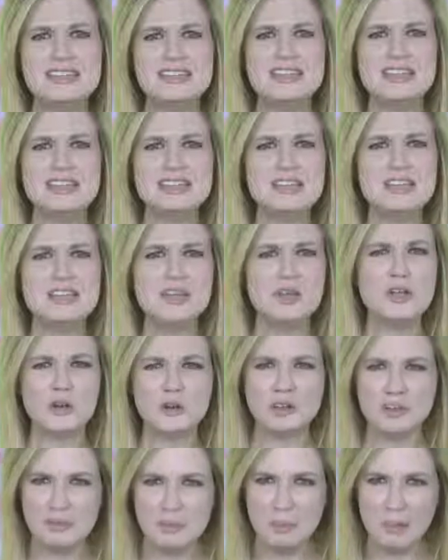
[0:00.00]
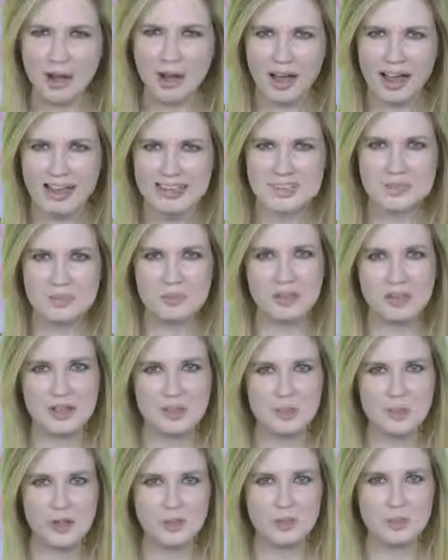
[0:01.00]
Disney couldn't
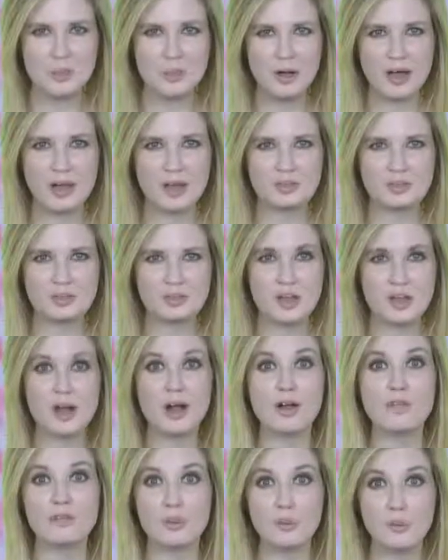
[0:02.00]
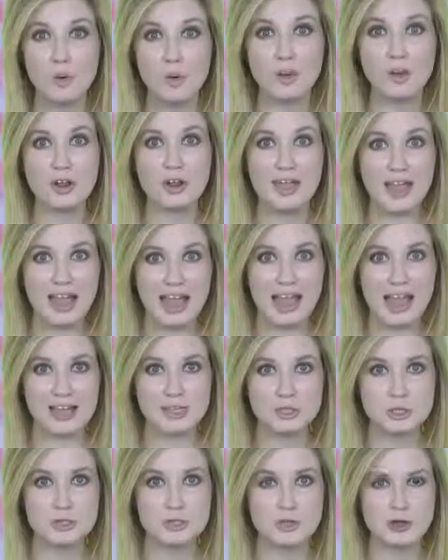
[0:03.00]
possibly wish upon a star for more
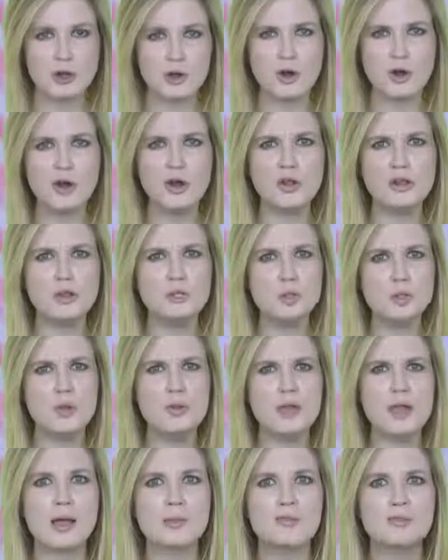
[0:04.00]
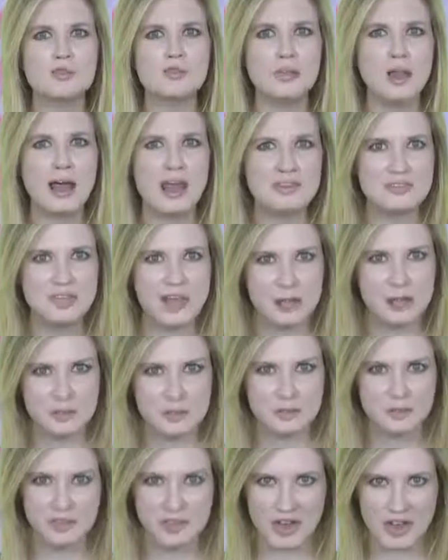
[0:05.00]
cash than they're currently drumming up from
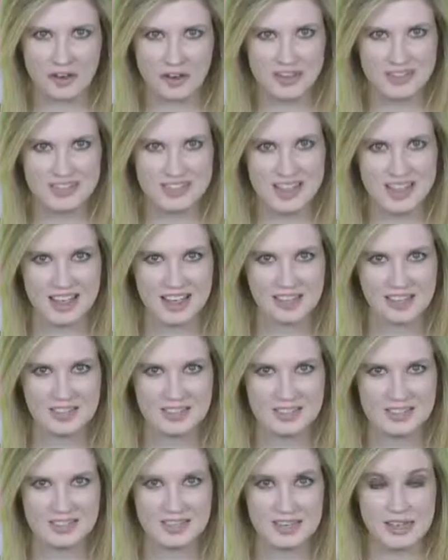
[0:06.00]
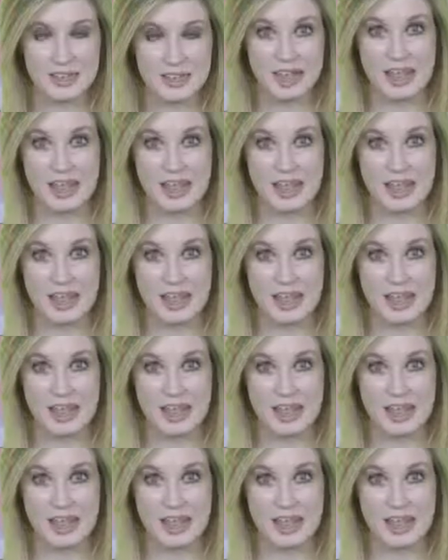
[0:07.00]
live-action fairy tales.